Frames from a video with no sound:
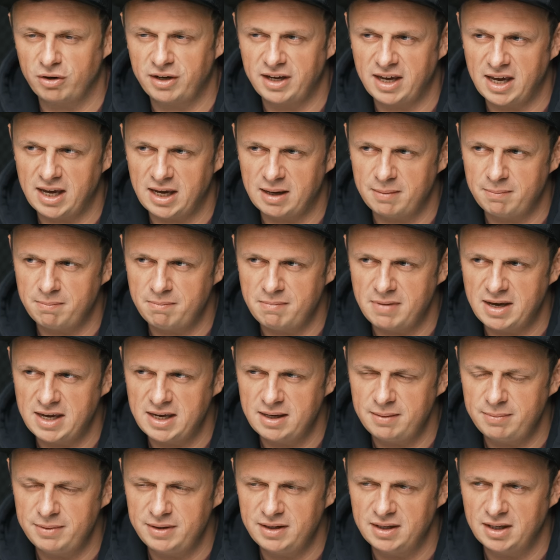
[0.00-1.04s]
okay,
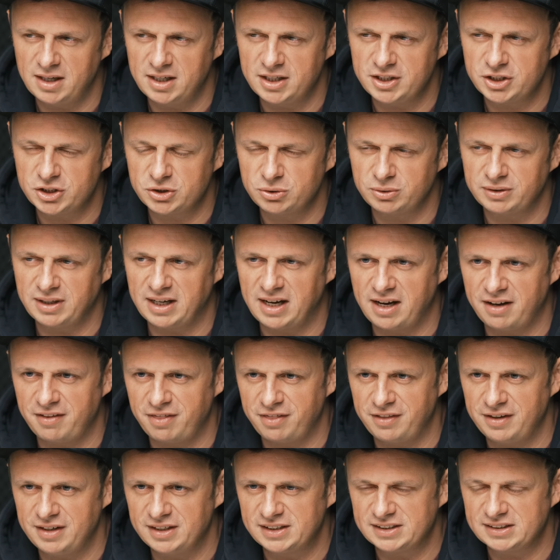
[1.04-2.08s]
maybe I should
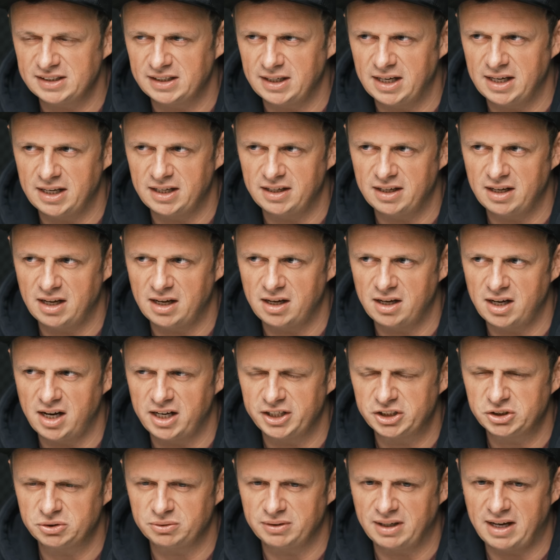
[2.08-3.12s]
add this and
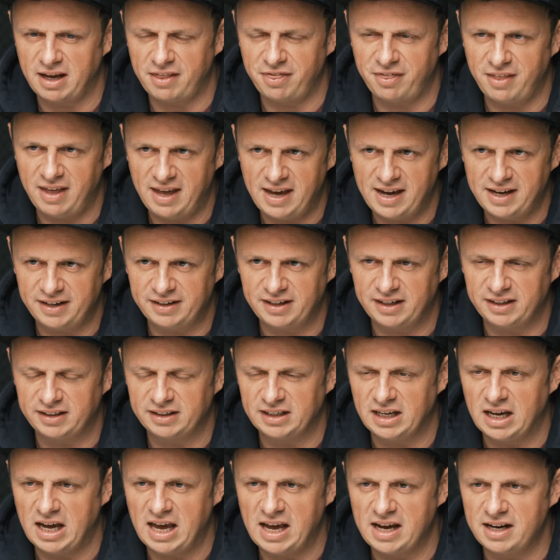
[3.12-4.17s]
I should add that,
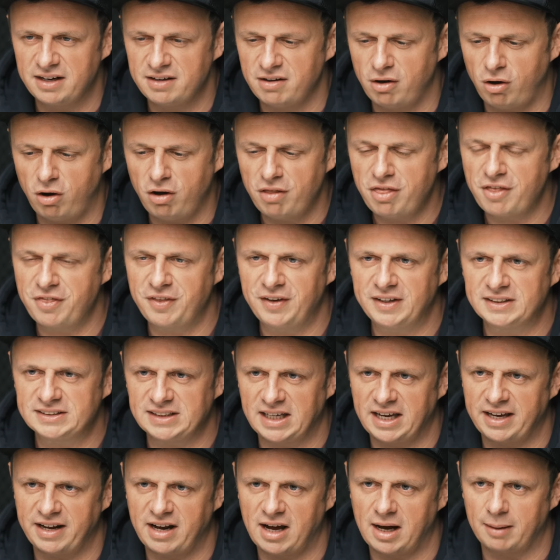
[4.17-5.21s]
and all the
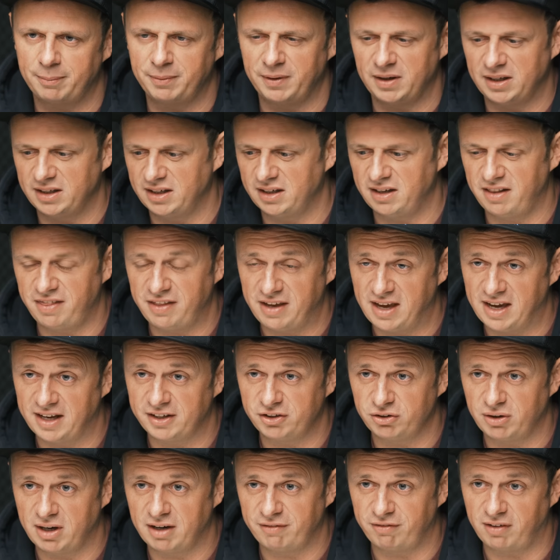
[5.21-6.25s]
things add up, and in the
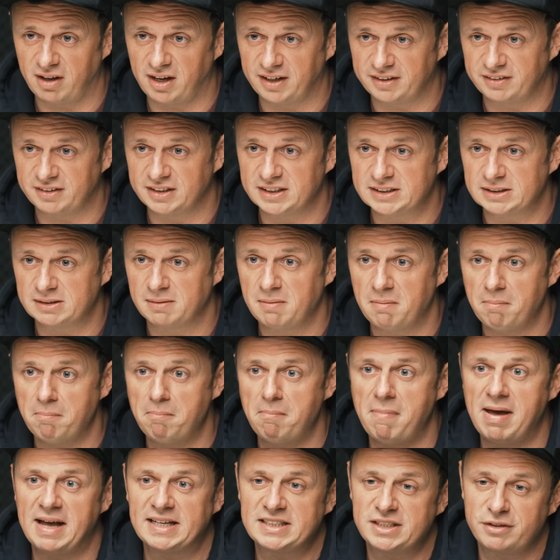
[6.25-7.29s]
end, you have like this
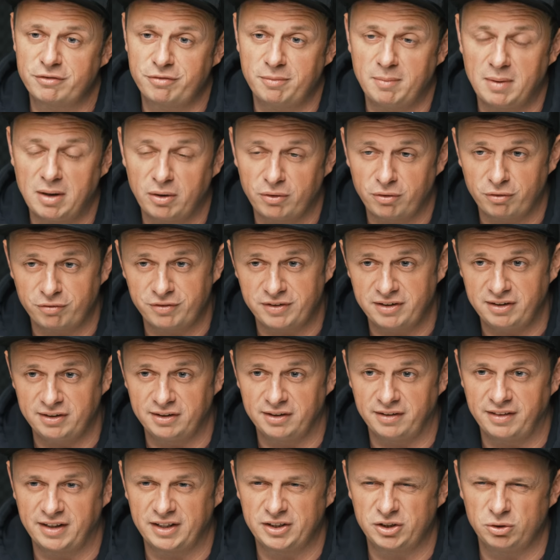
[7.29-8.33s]
massive amount of
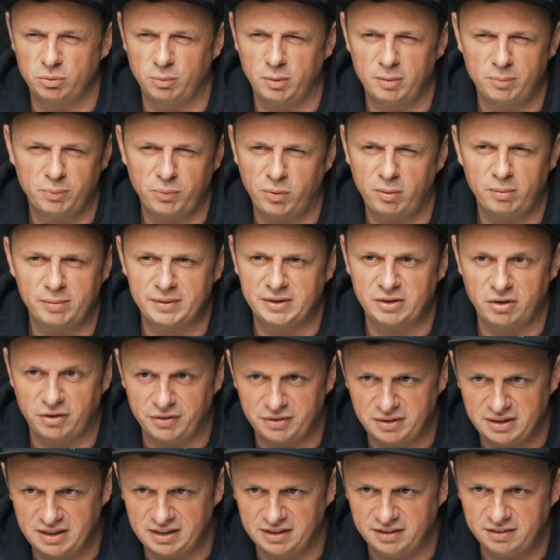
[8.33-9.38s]
gear that you will probably
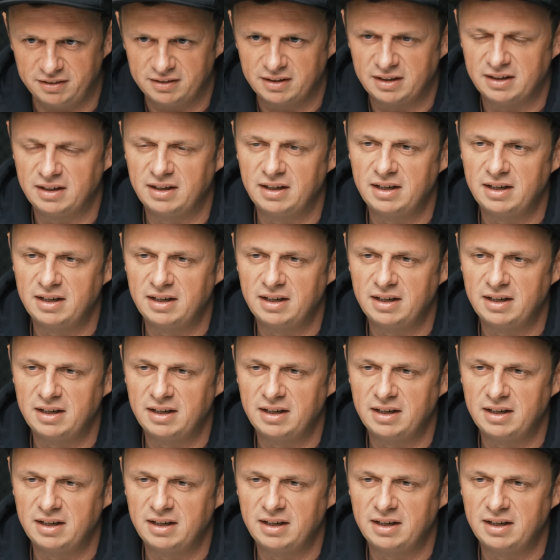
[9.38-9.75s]
not need.